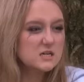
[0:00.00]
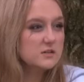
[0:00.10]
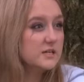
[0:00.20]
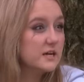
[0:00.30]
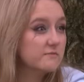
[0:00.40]
I
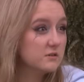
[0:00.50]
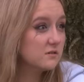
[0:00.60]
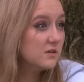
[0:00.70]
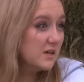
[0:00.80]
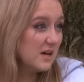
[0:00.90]
don't need any of
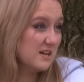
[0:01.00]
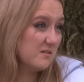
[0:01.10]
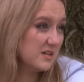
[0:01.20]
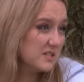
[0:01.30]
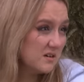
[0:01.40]
you.
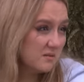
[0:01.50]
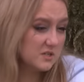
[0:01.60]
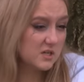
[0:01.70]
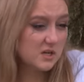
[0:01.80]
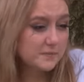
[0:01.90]
Anyways,
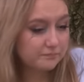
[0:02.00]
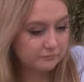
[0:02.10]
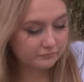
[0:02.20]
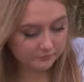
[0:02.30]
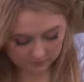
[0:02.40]

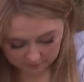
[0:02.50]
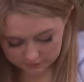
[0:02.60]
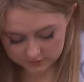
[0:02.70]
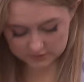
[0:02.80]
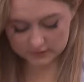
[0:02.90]
I'm
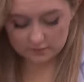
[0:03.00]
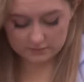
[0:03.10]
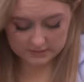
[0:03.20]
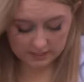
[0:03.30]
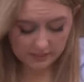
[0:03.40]
just gonna get
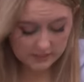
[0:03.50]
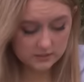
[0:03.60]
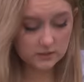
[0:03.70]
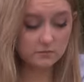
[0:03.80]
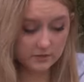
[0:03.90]
my dad
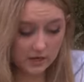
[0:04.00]
to come